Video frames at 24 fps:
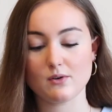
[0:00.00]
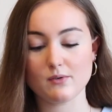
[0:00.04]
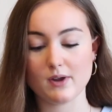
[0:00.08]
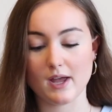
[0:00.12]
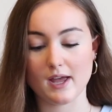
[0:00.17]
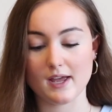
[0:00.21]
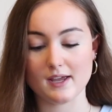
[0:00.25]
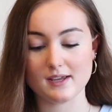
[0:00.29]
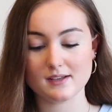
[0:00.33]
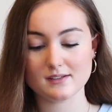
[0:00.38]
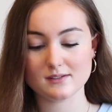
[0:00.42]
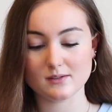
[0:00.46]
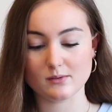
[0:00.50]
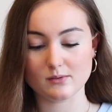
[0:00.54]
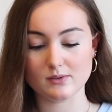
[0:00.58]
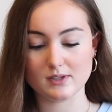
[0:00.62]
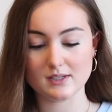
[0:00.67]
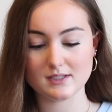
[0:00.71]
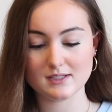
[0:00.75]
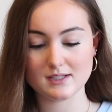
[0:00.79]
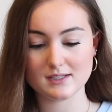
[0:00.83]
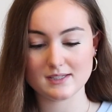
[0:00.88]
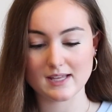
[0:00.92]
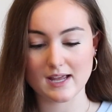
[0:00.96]
Okay, so
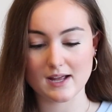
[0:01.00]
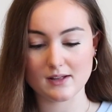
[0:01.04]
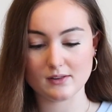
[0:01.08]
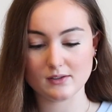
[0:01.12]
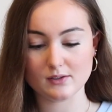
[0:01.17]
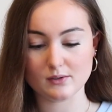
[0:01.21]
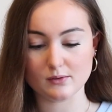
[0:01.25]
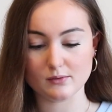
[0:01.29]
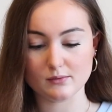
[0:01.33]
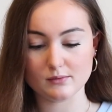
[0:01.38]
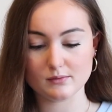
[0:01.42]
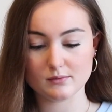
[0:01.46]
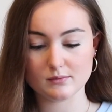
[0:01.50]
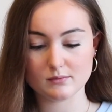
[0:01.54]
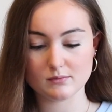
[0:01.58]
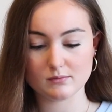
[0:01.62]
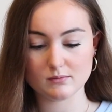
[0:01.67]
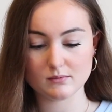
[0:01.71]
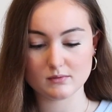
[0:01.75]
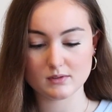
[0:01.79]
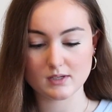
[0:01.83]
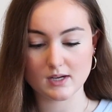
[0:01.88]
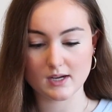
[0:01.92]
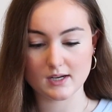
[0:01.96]
this is that little
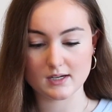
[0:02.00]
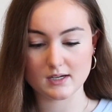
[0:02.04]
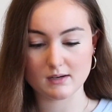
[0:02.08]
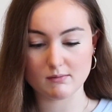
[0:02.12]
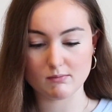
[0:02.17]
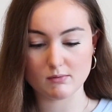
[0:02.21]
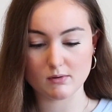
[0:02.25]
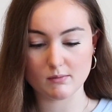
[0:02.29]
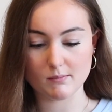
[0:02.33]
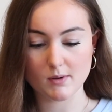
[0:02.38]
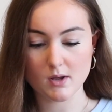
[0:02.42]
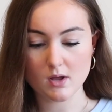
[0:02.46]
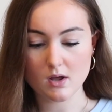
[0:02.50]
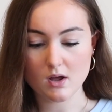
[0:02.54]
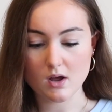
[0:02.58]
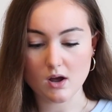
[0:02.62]
tiny room.